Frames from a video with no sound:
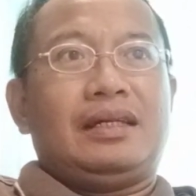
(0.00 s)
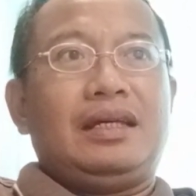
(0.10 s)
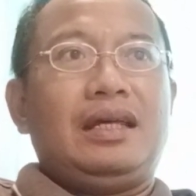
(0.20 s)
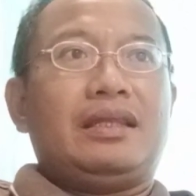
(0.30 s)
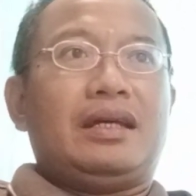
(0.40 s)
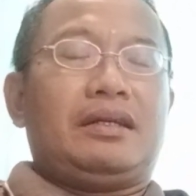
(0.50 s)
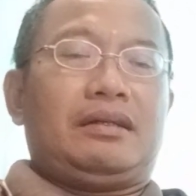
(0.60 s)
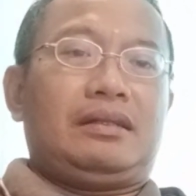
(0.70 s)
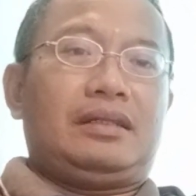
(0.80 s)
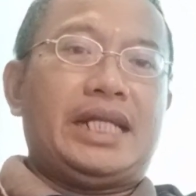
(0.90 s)
And then
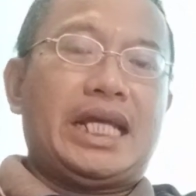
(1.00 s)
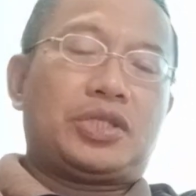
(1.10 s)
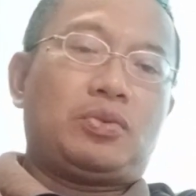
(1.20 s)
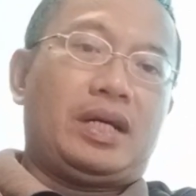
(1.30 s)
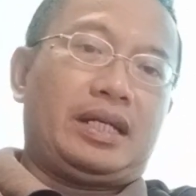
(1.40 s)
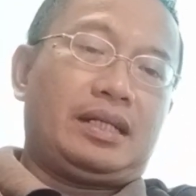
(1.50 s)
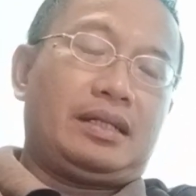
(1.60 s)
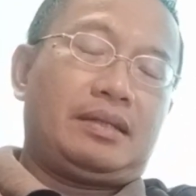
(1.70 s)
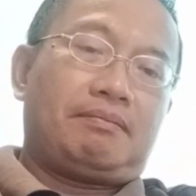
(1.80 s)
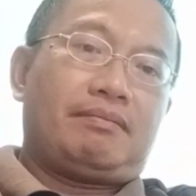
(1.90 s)
the next one,
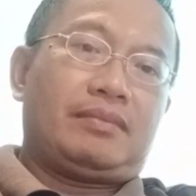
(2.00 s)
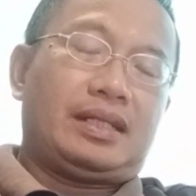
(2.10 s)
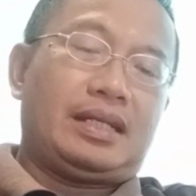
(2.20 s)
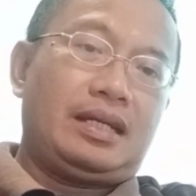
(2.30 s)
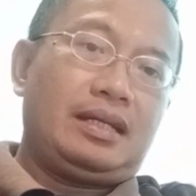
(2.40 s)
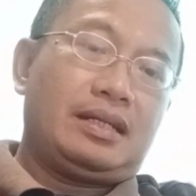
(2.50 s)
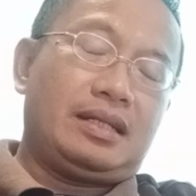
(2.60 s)
okay,